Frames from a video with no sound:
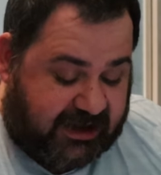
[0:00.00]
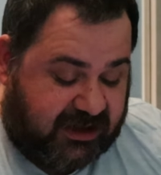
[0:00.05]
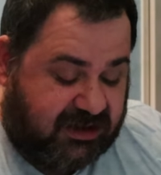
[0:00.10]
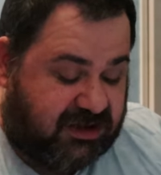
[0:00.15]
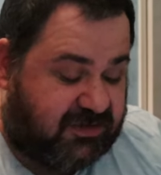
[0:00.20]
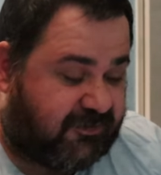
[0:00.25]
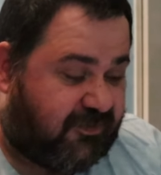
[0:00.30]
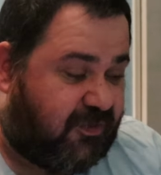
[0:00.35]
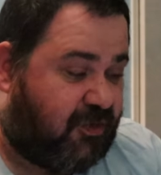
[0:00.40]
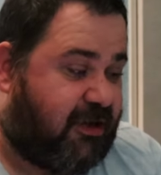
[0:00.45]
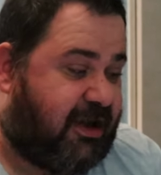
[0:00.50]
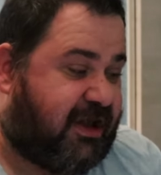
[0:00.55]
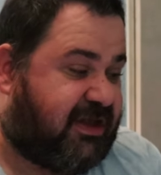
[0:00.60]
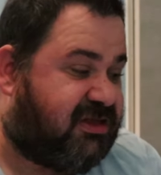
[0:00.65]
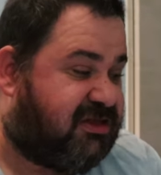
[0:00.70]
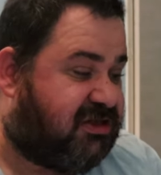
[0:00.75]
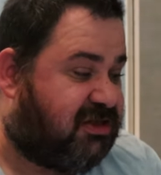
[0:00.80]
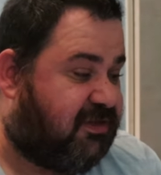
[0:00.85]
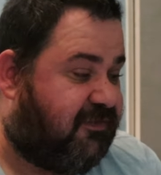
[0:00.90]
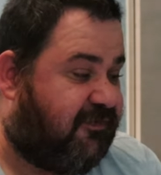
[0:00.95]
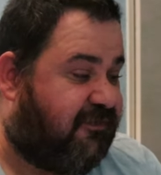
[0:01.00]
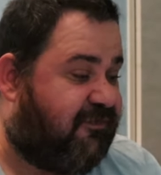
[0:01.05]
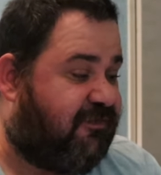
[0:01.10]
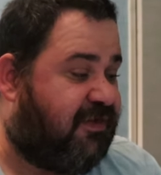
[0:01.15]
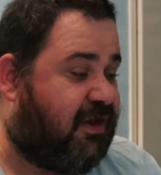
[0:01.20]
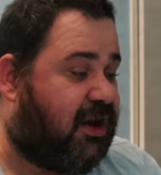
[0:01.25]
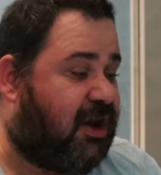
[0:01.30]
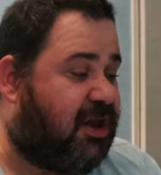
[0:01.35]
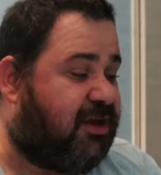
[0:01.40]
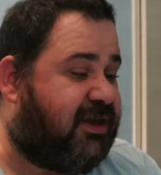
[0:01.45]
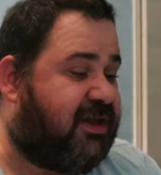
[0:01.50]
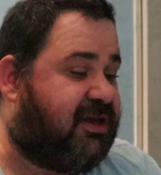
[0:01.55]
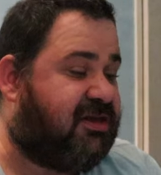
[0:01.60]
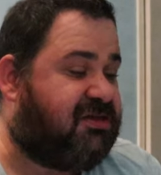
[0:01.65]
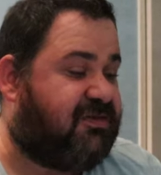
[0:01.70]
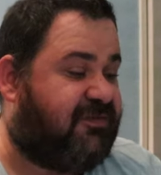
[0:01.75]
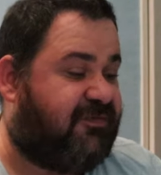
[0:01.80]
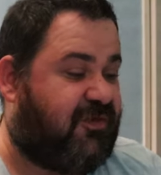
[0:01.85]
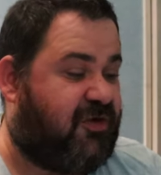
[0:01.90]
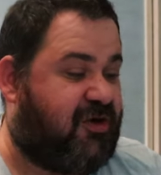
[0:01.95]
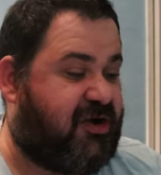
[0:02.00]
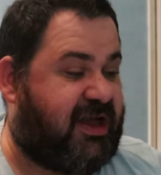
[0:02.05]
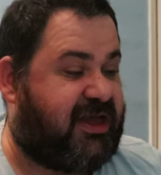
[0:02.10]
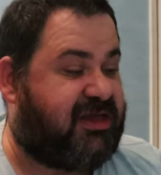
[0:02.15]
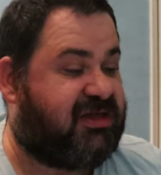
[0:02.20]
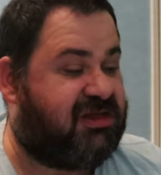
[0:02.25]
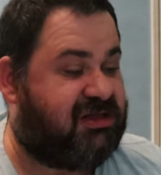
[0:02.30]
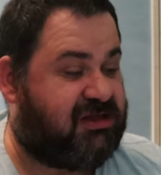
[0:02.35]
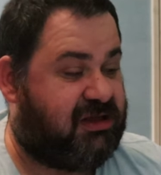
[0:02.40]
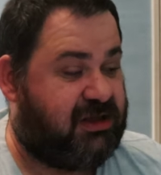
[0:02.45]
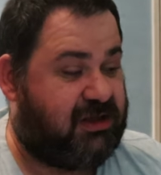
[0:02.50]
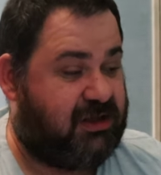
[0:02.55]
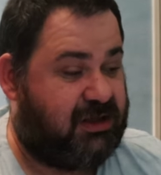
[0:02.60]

his voice, follow his voice,